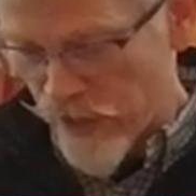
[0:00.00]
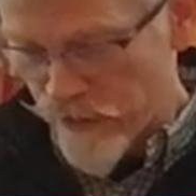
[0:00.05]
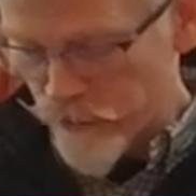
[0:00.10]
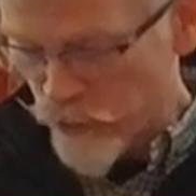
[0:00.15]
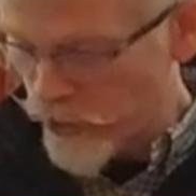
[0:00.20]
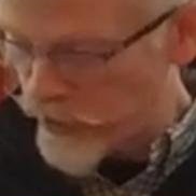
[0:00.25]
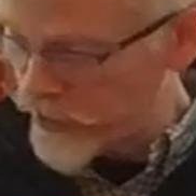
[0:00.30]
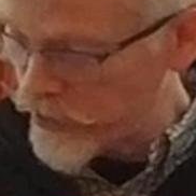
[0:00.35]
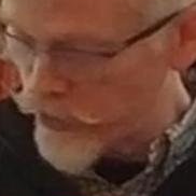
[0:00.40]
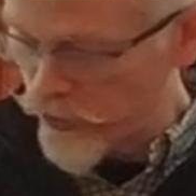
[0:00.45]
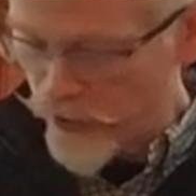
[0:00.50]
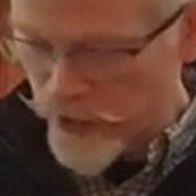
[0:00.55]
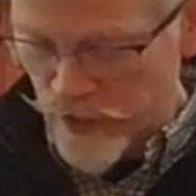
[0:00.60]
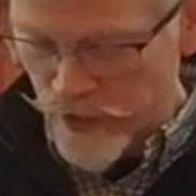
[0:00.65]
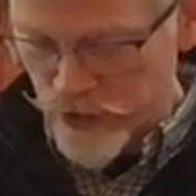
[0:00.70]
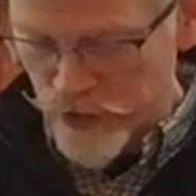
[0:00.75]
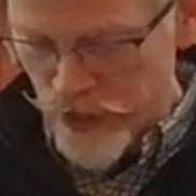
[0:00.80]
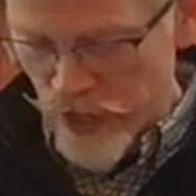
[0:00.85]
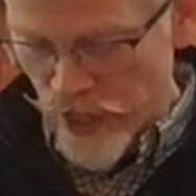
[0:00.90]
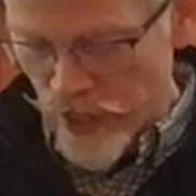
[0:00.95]
I'm reading New
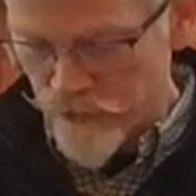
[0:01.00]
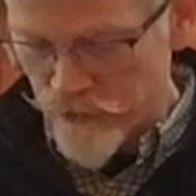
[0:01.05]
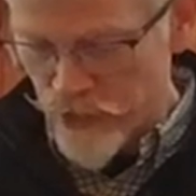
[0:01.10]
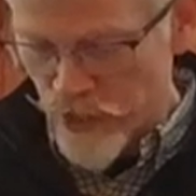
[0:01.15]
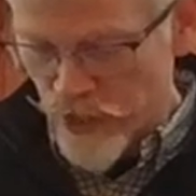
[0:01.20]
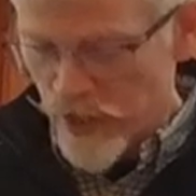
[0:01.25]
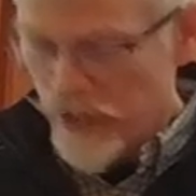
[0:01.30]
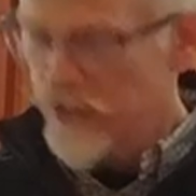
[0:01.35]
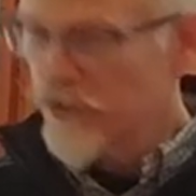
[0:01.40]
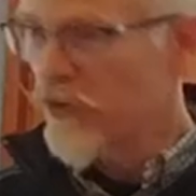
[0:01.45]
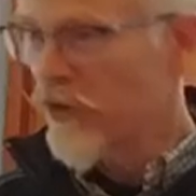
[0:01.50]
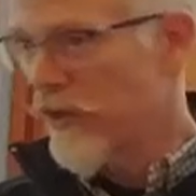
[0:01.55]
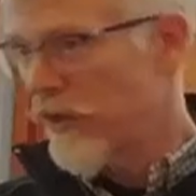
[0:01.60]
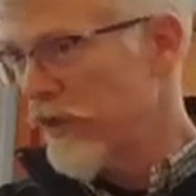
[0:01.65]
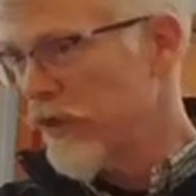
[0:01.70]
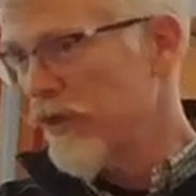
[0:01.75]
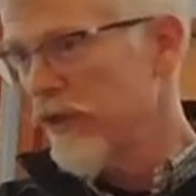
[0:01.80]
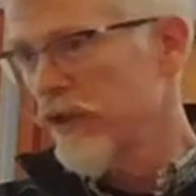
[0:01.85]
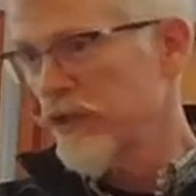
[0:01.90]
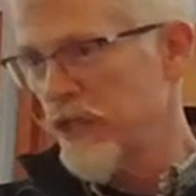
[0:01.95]
King James.
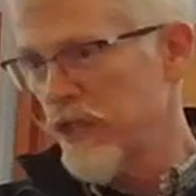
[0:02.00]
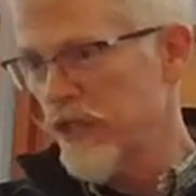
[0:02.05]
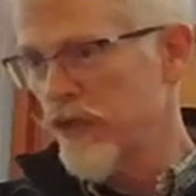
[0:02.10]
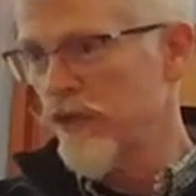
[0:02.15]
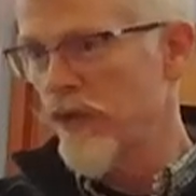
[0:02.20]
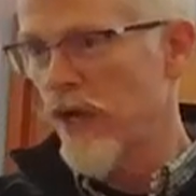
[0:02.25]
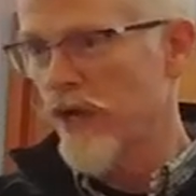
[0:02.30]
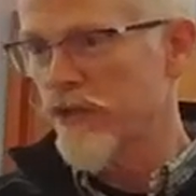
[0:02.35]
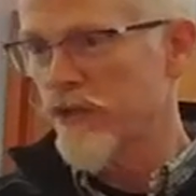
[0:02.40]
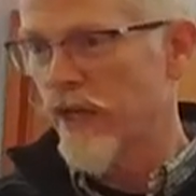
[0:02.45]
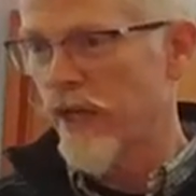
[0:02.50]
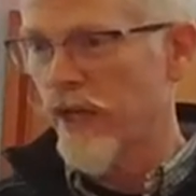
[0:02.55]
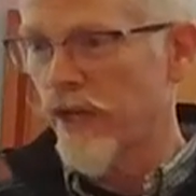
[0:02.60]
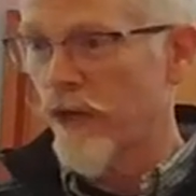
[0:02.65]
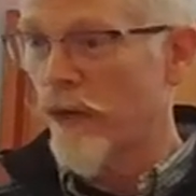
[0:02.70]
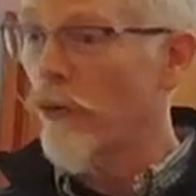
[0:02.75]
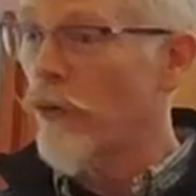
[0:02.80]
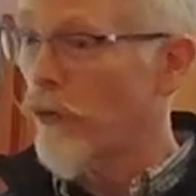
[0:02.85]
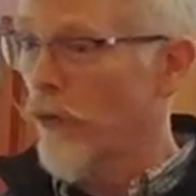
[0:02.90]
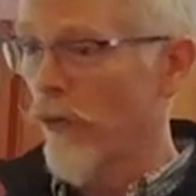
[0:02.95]
The, she dressed like
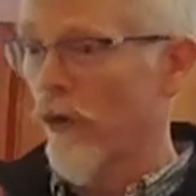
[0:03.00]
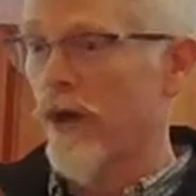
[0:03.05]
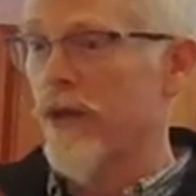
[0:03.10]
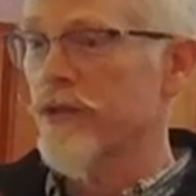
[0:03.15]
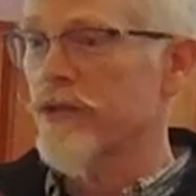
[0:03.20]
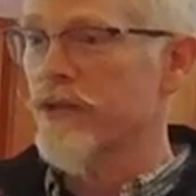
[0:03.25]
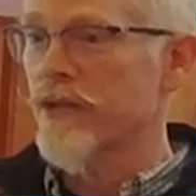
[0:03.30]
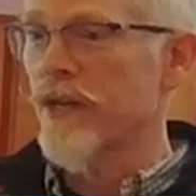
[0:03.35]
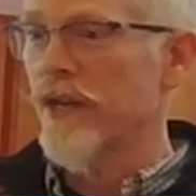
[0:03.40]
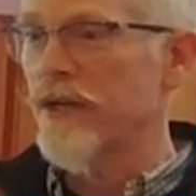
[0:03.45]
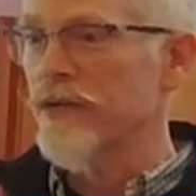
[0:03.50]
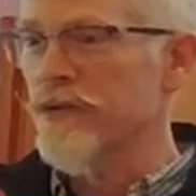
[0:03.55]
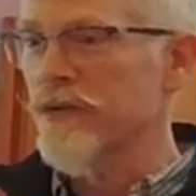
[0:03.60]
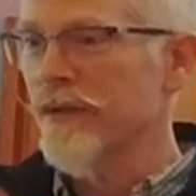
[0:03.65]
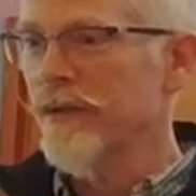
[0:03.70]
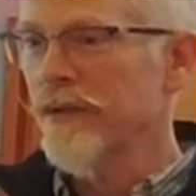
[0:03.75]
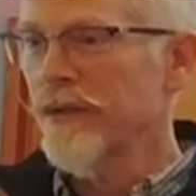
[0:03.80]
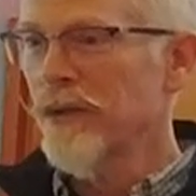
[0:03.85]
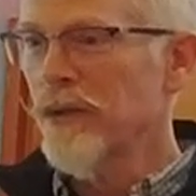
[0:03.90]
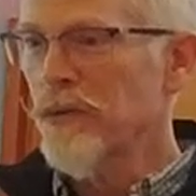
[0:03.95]
a whore, it says,
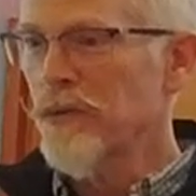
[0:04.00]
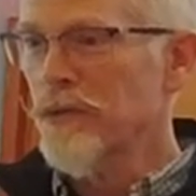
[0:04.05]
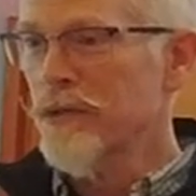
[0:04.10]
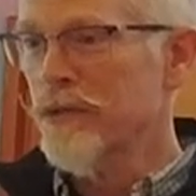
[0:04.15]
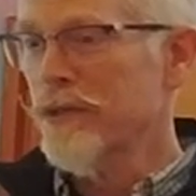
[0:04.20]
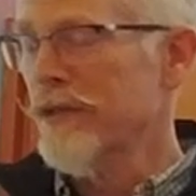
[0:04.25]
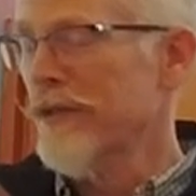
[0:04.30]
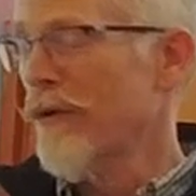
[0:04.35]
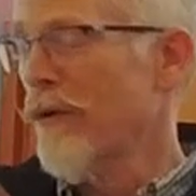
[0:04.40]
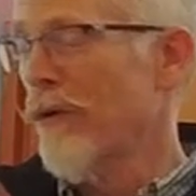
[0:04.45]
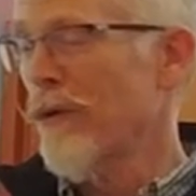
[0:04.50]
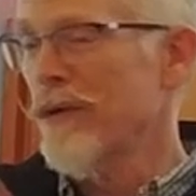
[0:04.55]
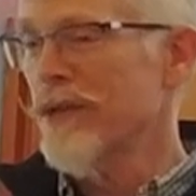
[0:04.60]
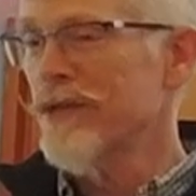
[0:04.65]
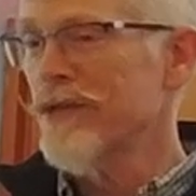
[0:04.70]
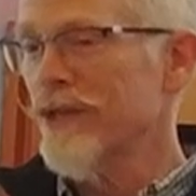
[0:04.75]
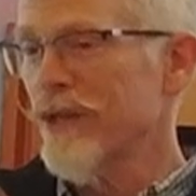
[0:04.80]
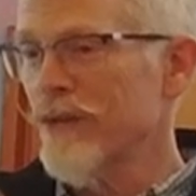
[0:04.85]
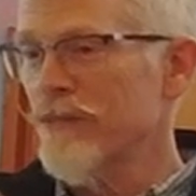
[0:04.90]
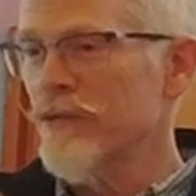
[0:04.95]
which
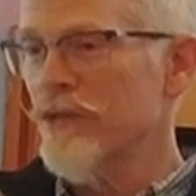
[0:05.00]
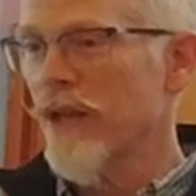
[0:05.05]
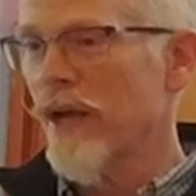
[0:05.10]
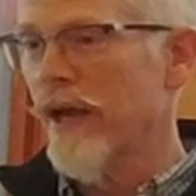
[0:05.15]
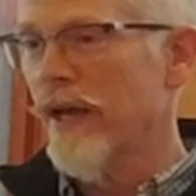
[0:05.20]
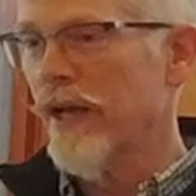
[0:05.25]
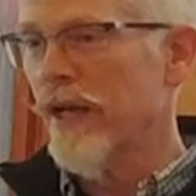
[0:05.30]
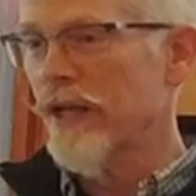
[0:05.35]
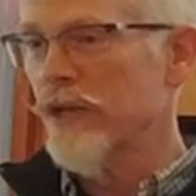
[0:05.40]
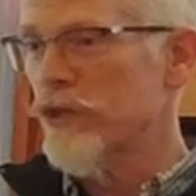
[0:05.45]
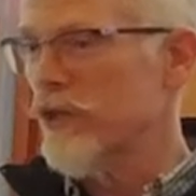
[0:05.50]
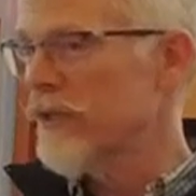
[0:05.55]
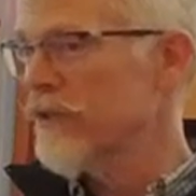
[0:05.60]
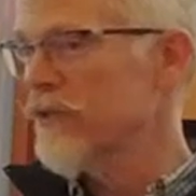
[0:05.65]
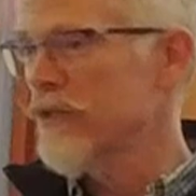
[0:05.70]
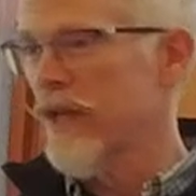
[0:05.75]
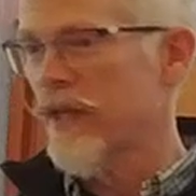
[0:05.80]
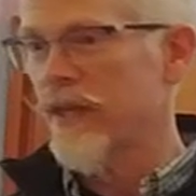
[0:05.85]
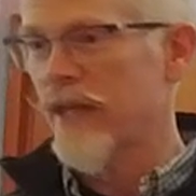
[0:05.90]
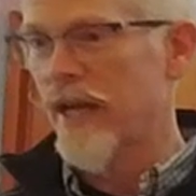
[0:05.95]
always seems like I
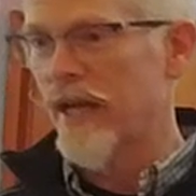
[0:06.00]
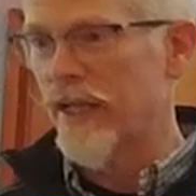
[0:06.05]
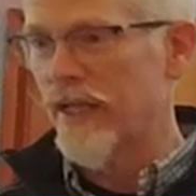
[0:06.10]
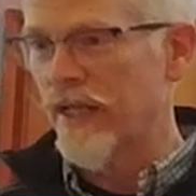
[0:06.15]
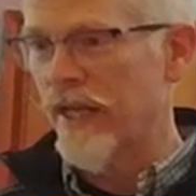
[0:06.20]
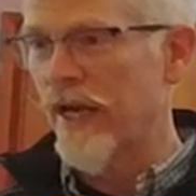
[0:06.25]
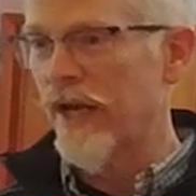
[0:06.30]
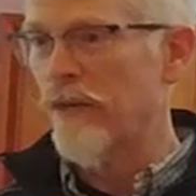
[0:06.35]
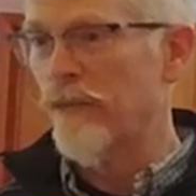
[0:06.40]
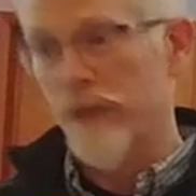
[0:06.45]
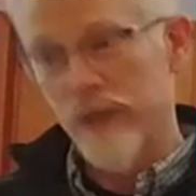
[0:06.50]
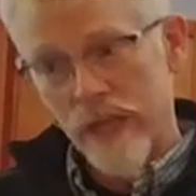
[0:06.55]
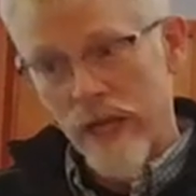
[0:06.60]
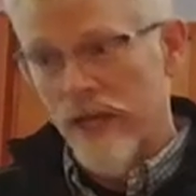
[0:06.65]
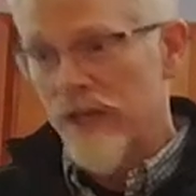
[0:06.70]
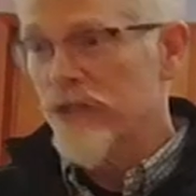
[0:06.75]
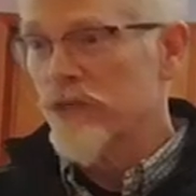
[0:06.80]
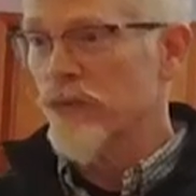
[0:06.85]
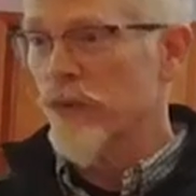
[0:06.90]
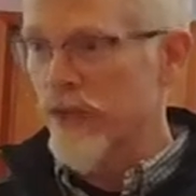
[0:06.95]
shouldn't say that out loud, but
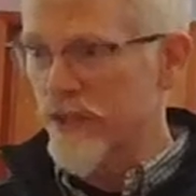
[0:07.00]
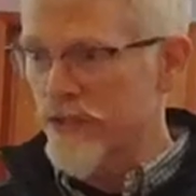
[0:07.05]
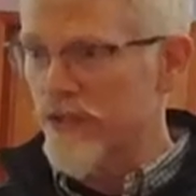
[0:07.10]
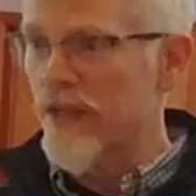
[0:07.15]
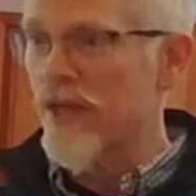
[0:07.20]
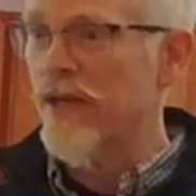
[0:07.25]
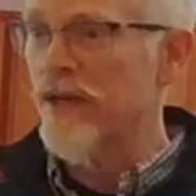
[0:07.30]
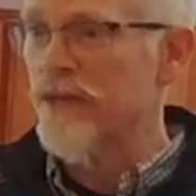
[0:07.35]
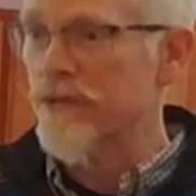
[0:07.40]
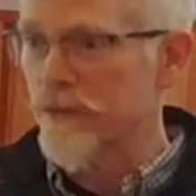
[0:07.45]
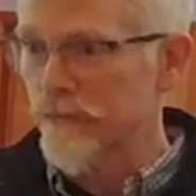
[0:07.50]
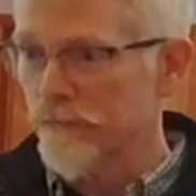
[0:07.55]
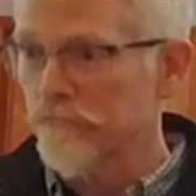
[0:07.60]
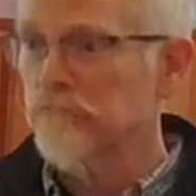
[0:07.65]
that is what it says.